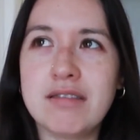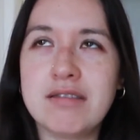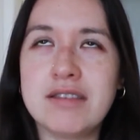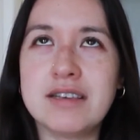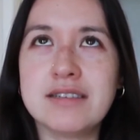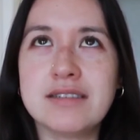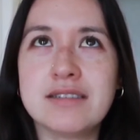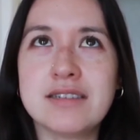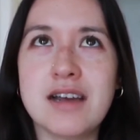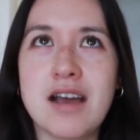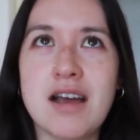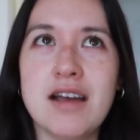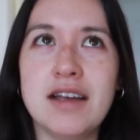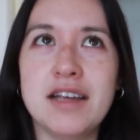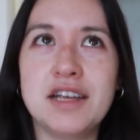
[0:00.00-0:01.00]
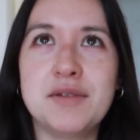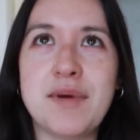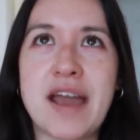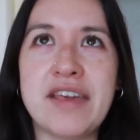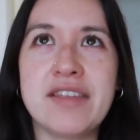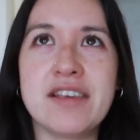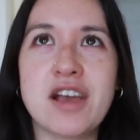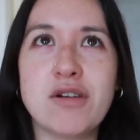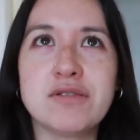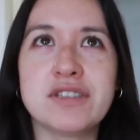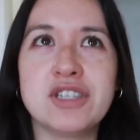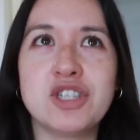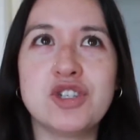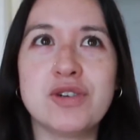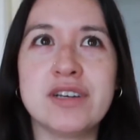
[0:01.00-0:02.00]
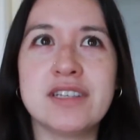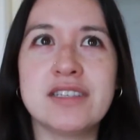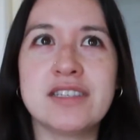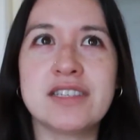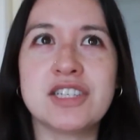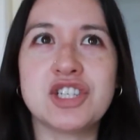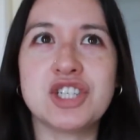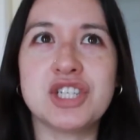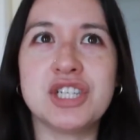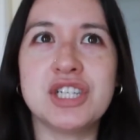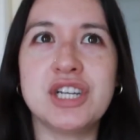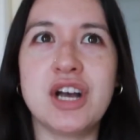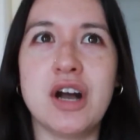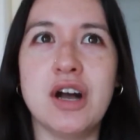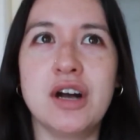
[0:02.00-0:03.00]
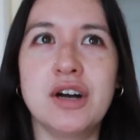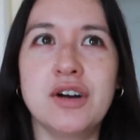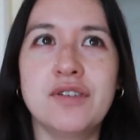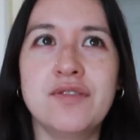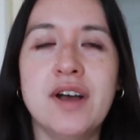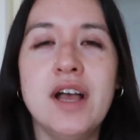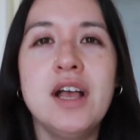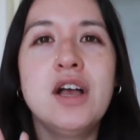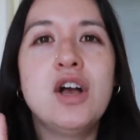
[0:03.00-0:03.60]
this time, I think I was in transition of